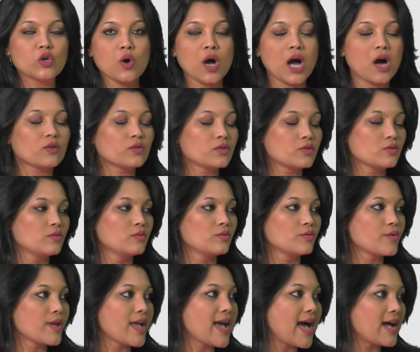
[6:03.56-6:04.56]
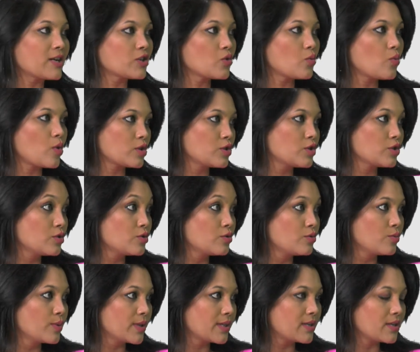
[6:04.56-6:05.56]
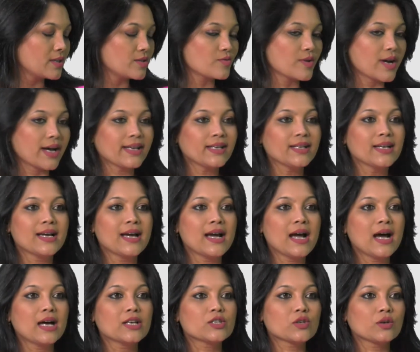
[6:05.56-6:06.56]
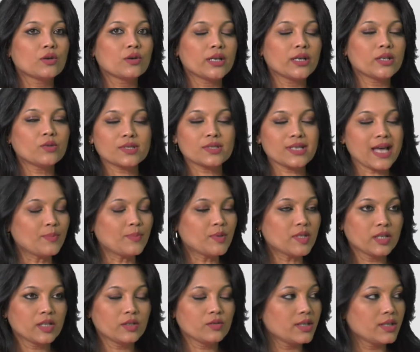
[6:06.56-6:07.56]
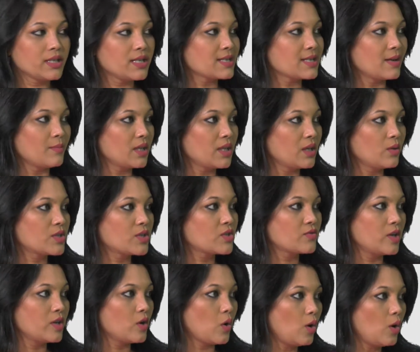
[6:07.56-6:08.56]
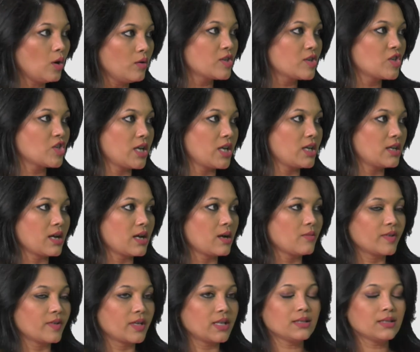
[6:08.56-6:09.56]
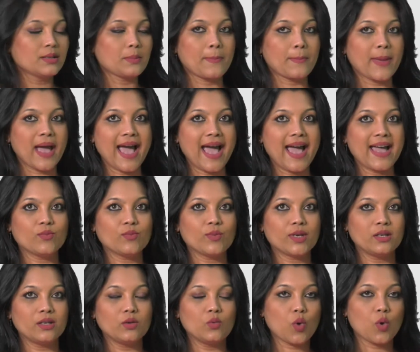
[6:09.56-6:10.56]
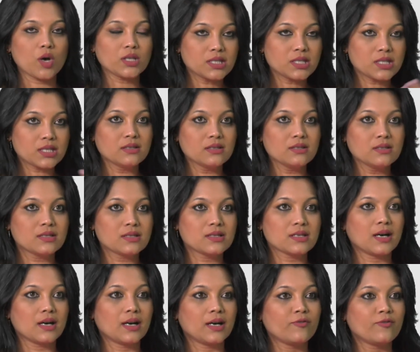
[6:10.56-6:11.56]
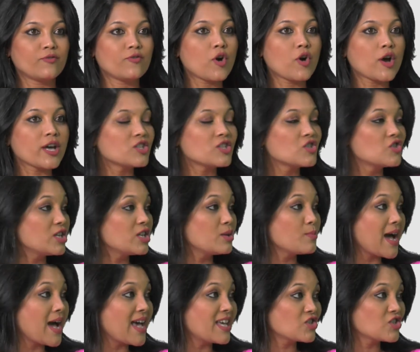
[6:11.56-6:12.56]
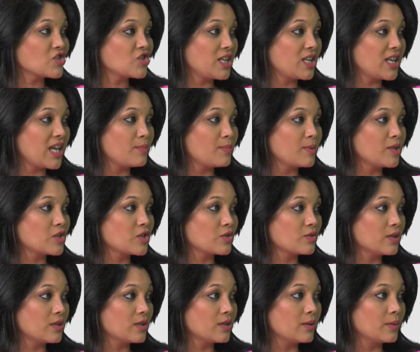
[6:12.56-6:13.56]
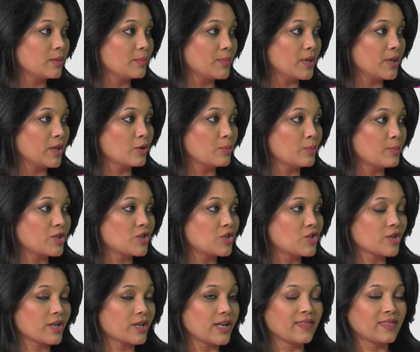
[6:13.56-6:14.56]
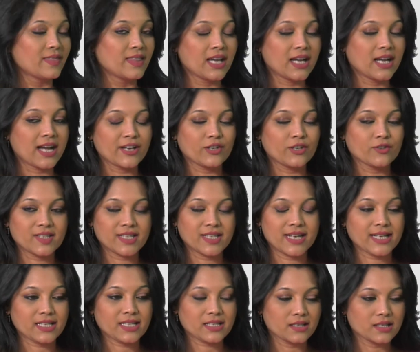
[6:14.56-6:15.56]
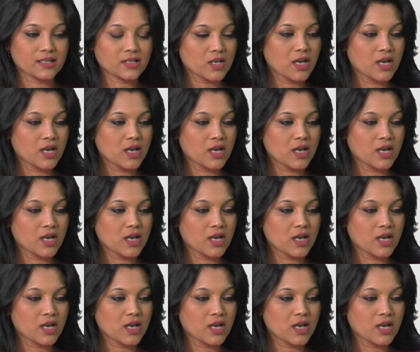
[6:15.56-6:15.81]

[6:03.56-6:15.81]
how to react or what to do with it, right? So it was absolutely something which we all were shaken up with. And when Watsons for SG by SG came into the picture and they kind of selected us,